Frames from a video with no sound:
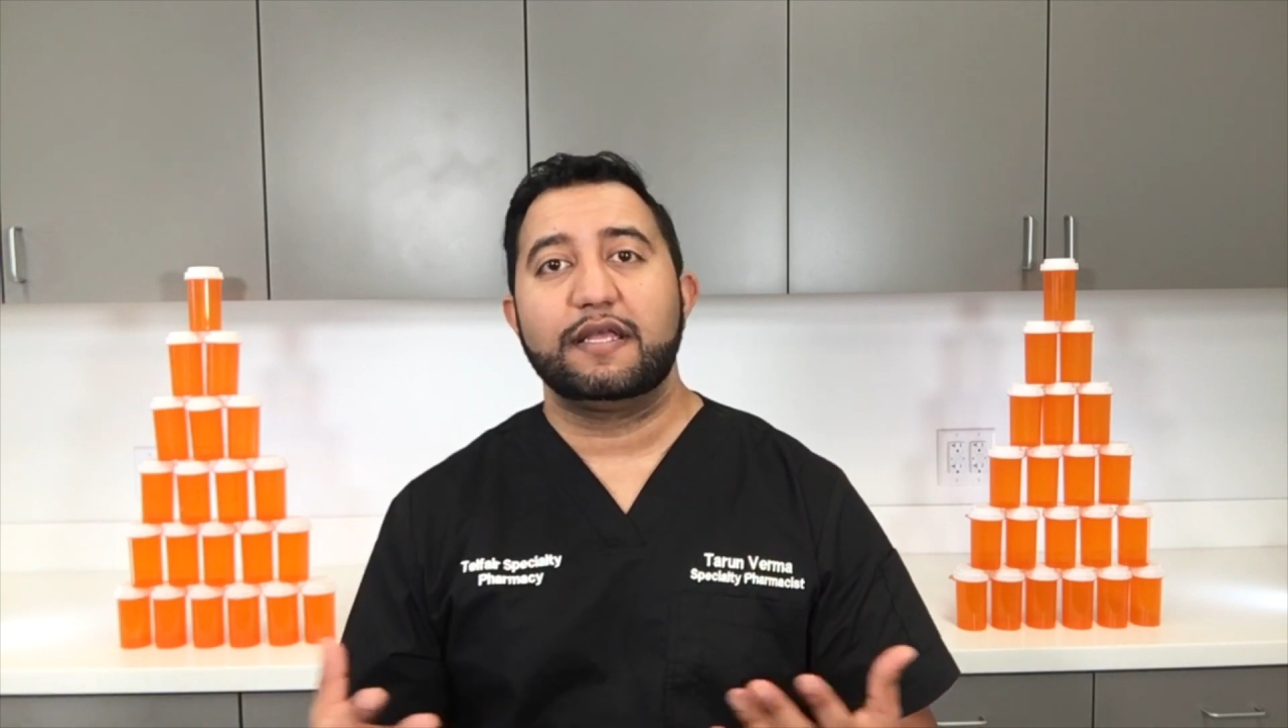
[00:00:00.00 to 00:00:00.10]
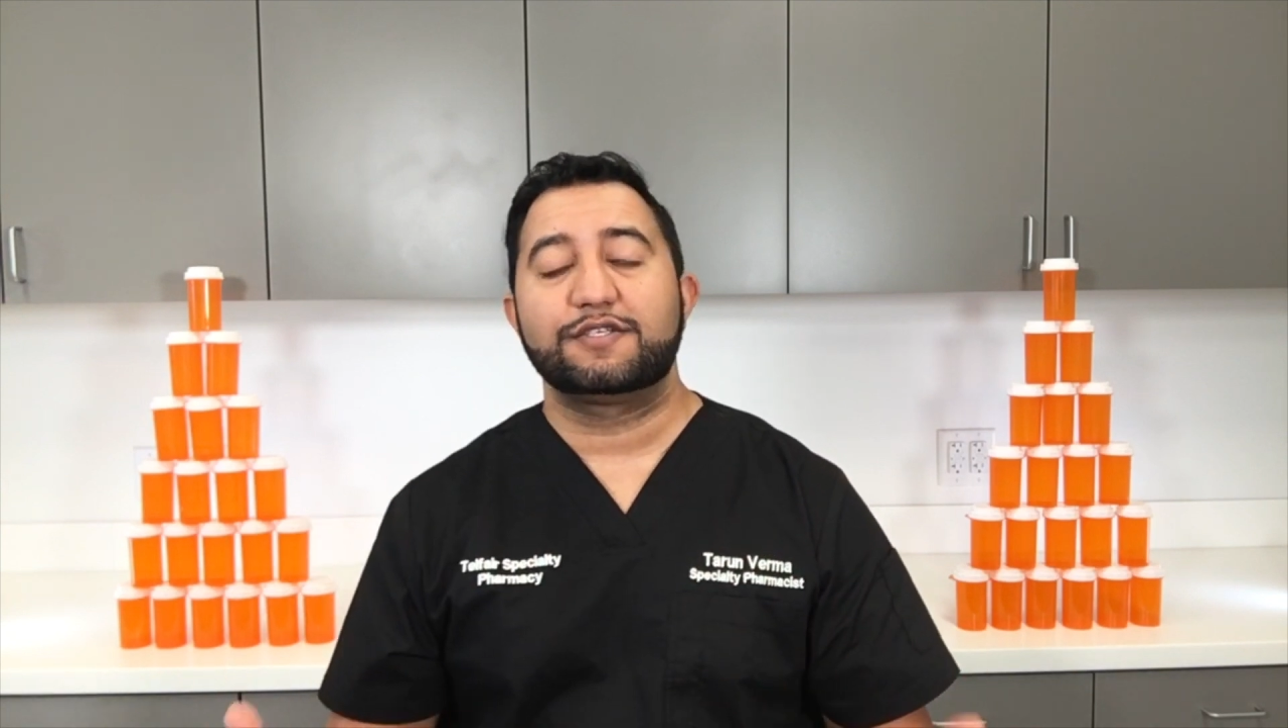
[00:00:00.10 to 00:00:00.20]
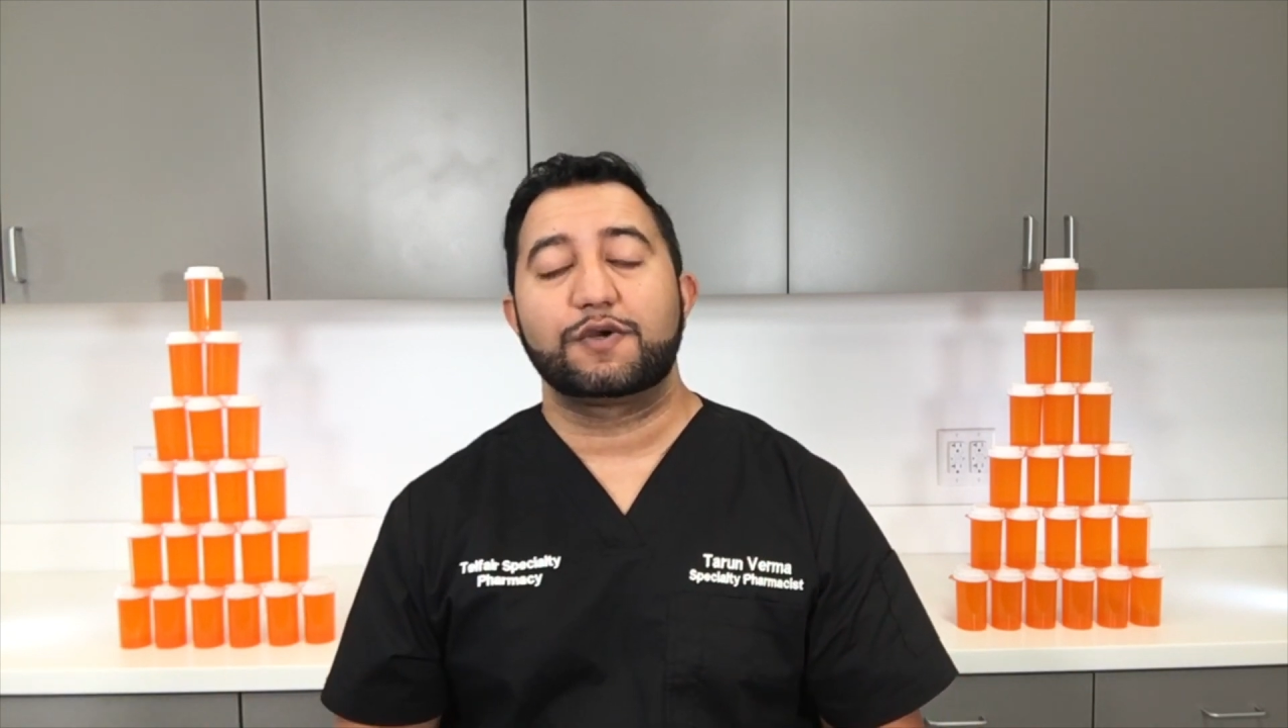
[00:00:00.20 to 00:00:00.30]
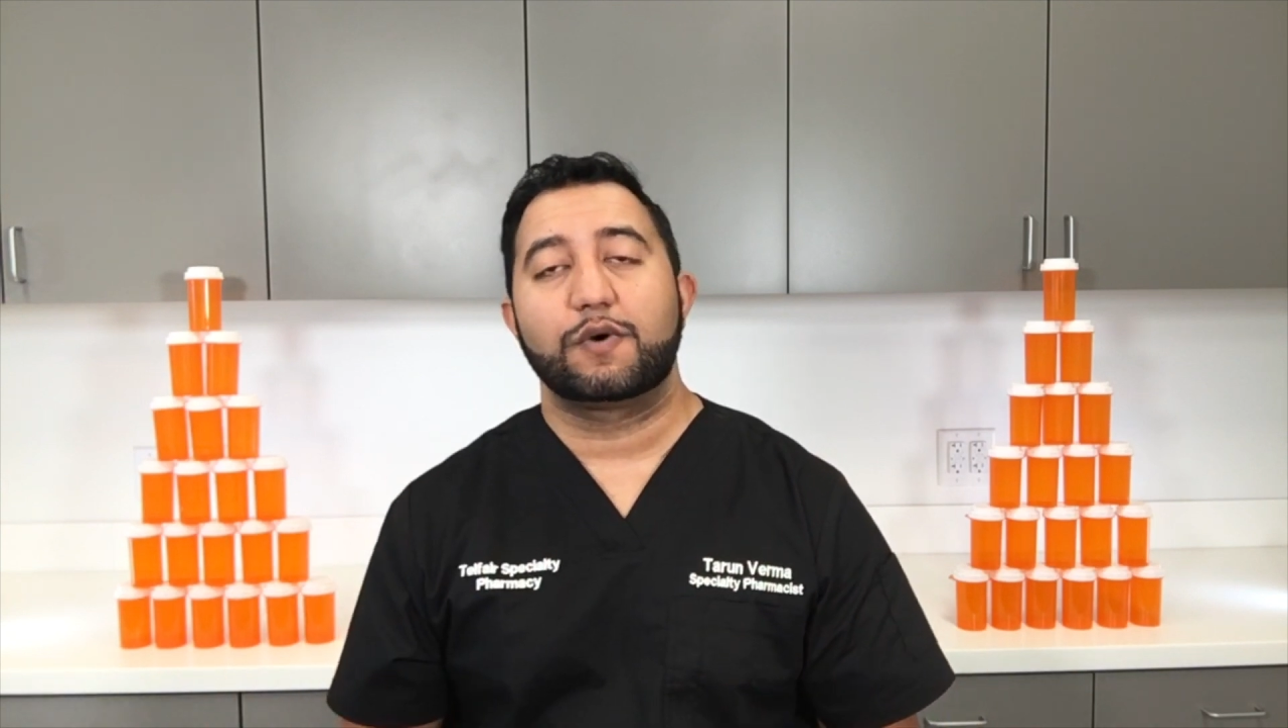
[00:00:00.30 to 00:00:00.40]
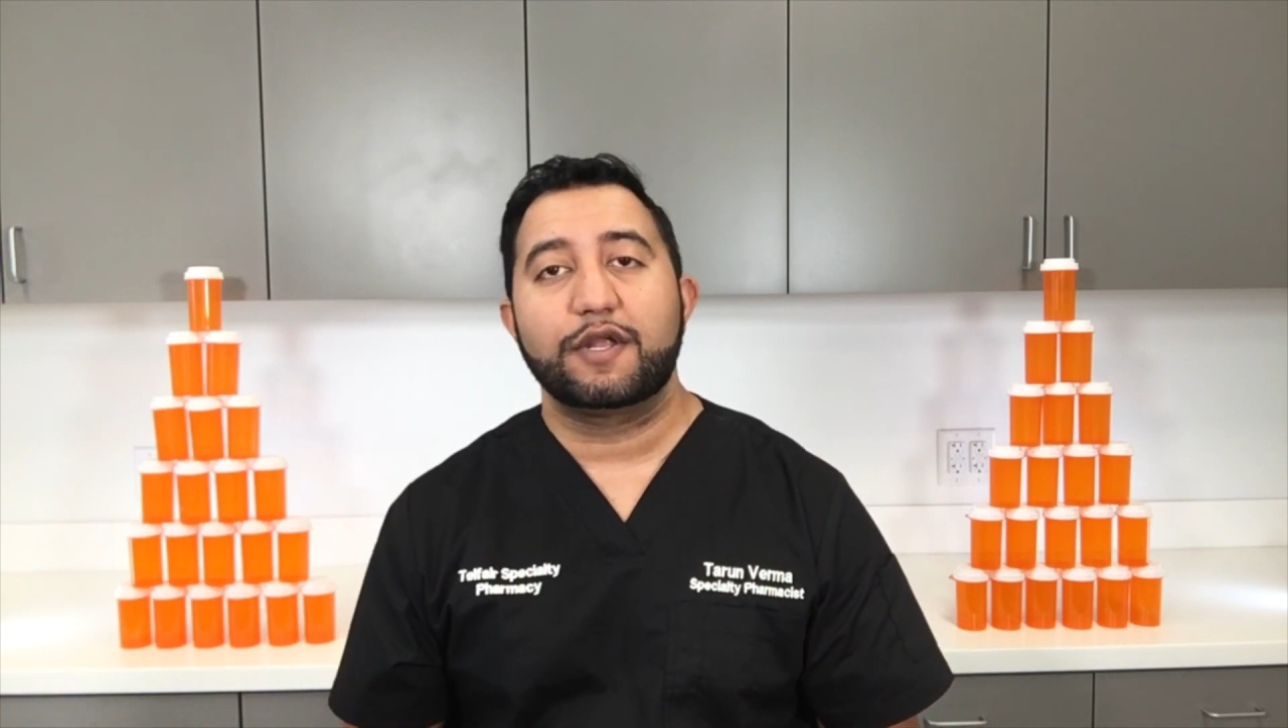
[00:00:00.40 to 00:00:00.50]
it's
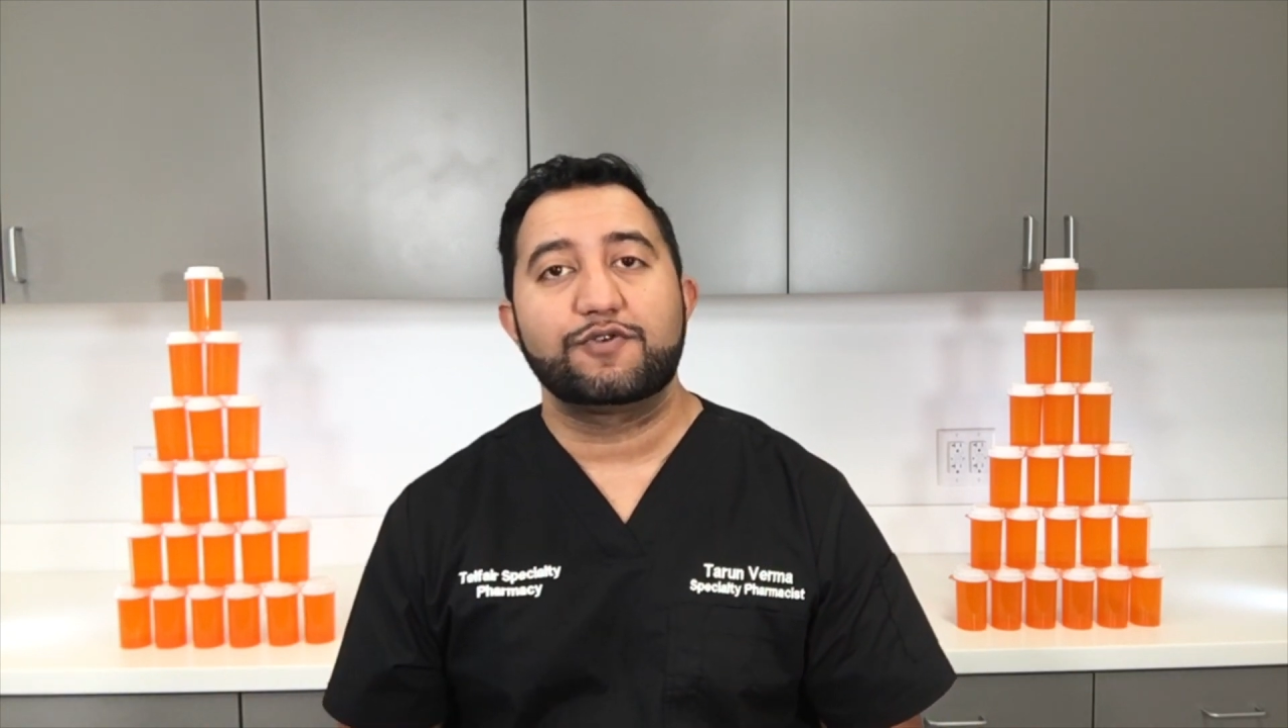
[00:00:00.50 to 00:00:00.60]
a great